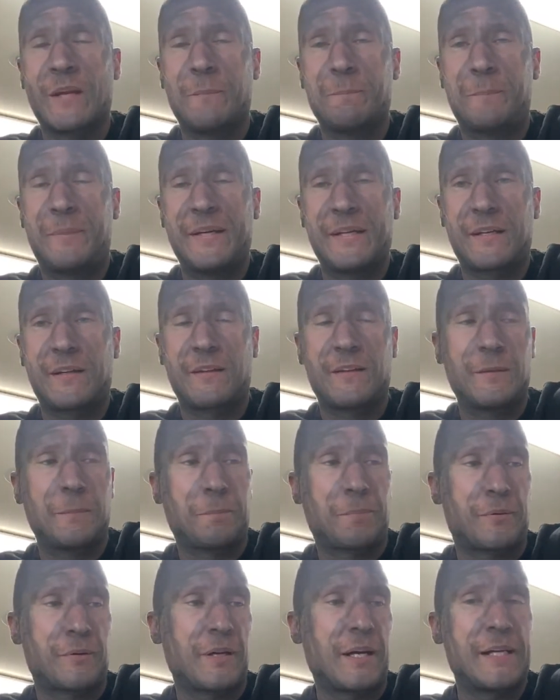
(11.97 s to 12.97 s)
pick the
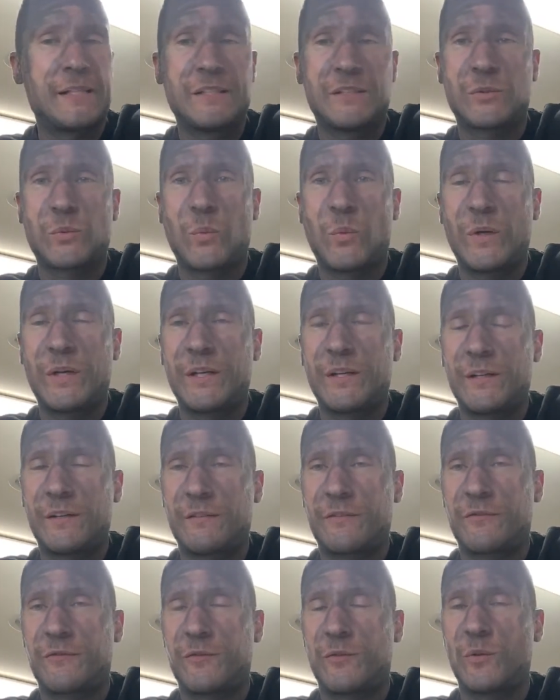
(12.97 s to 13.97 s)
prize
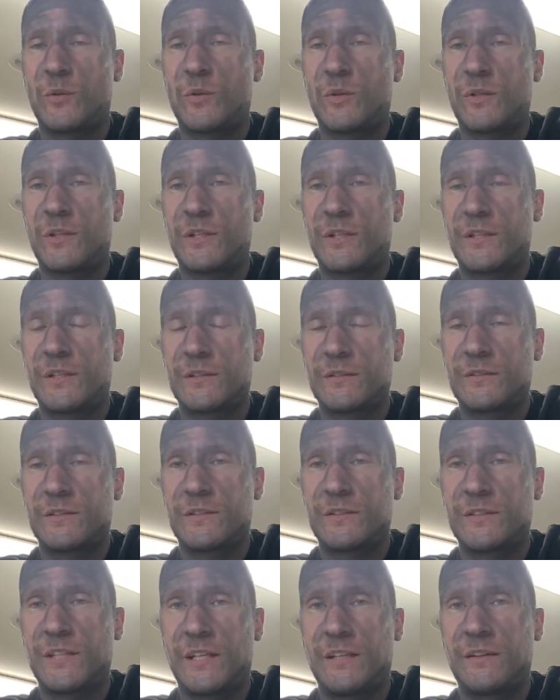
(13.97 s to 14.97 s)
winner for the
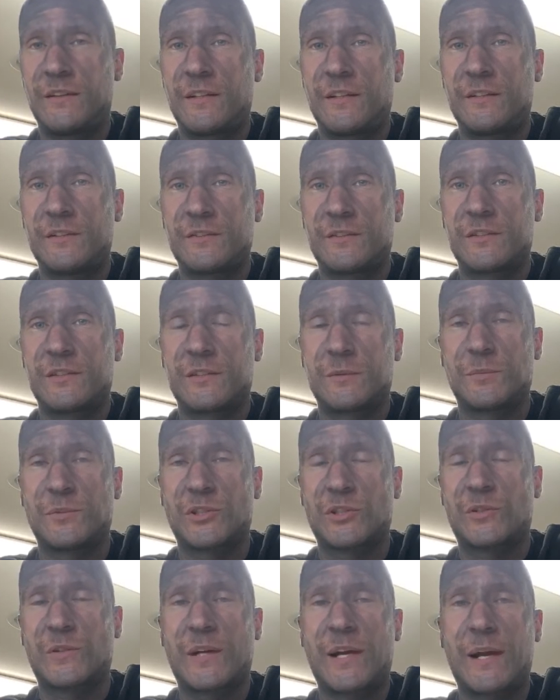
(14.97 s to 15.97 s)
10,000
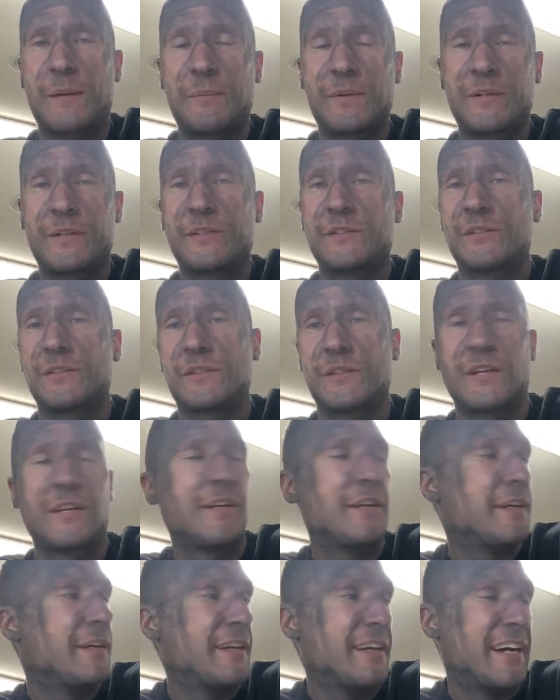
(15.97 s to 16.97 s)
subscribers.
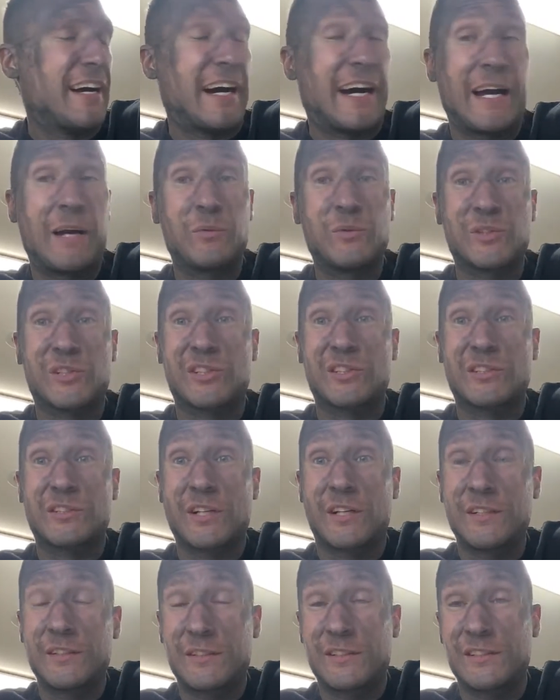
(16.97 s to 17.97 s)
I will
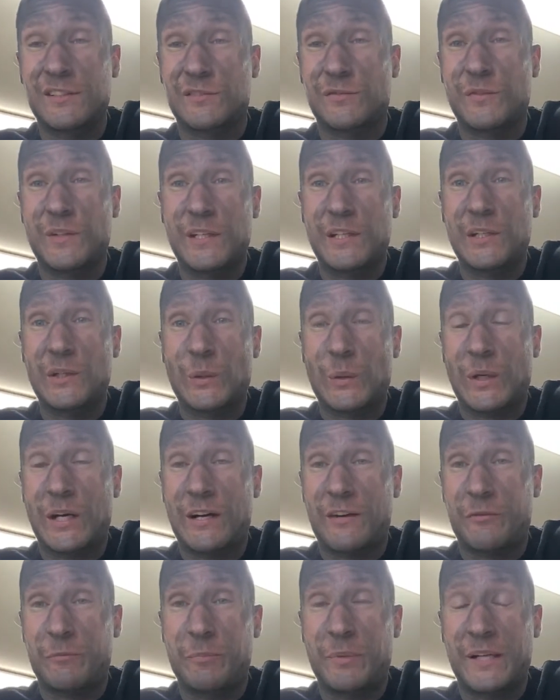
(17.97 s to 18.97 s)
start this video
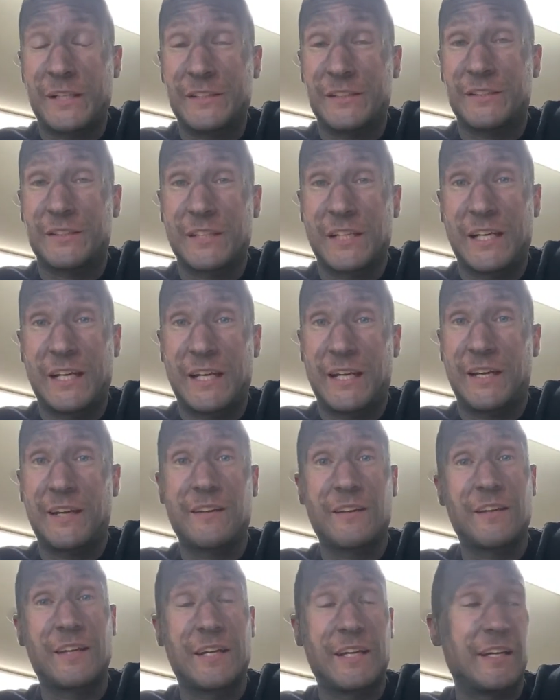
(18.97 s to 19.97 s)
off by
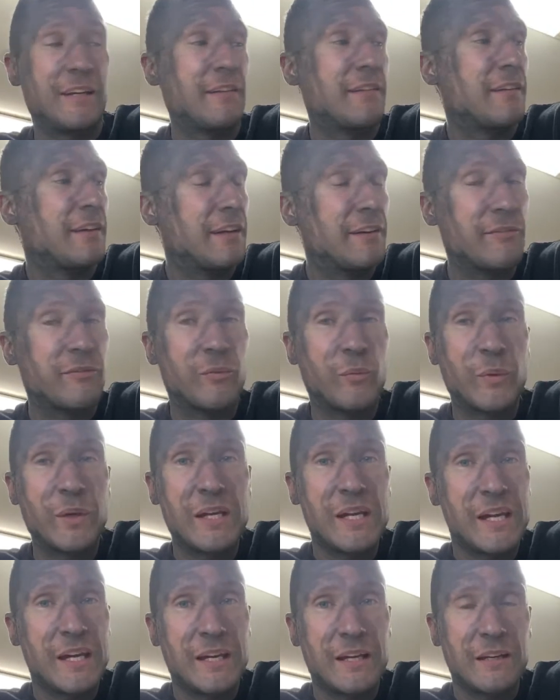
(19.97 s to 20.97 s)
saying that if
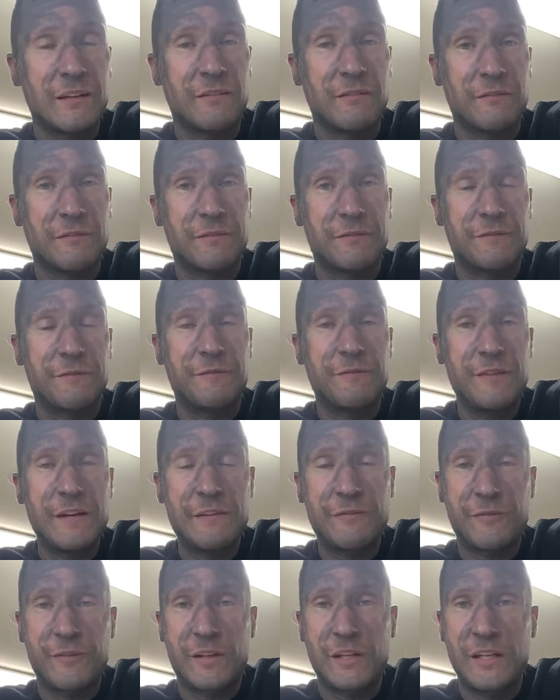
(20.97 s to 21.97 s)
we hit
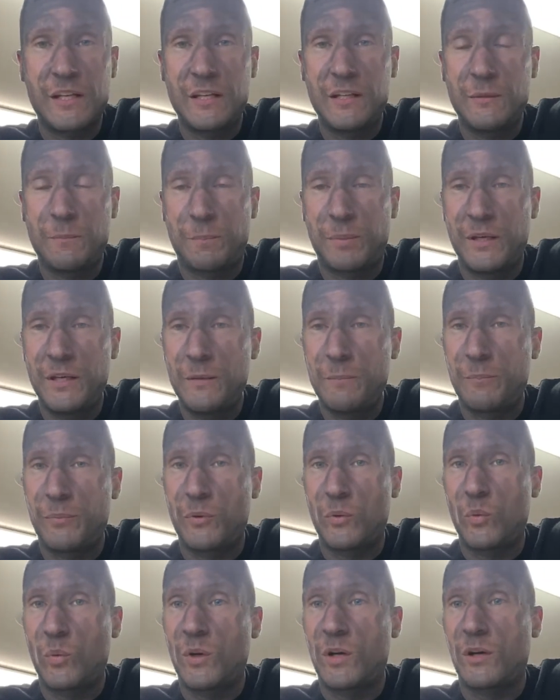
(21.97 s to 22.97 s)
50
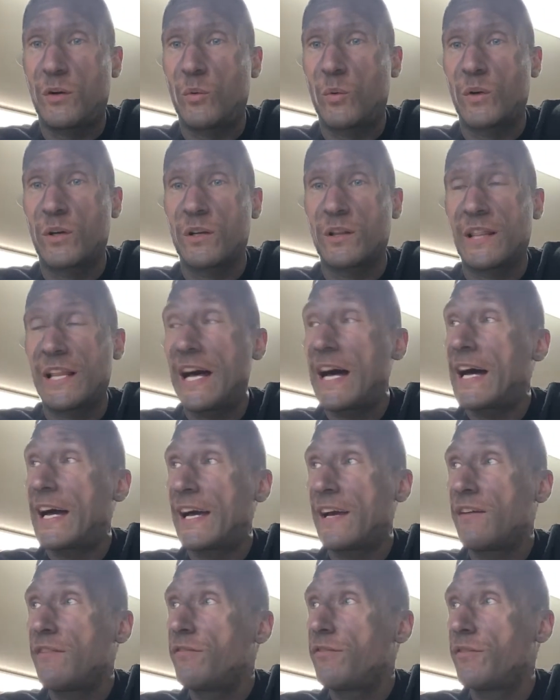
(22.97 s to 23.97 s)
people while we're
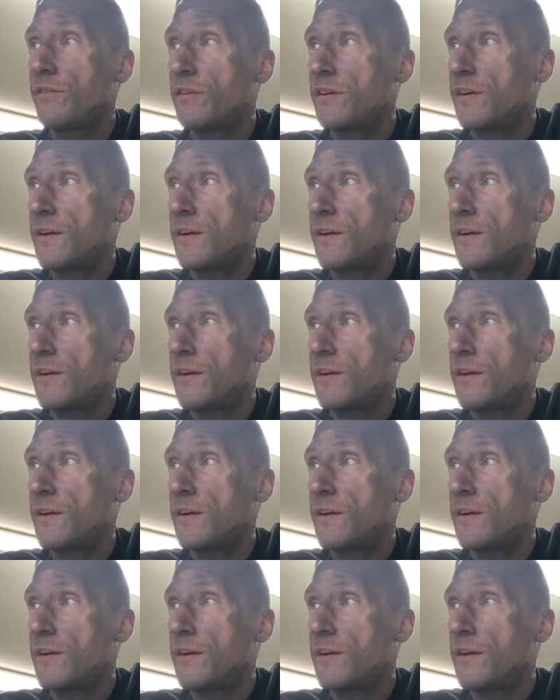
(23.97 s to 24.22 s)
live,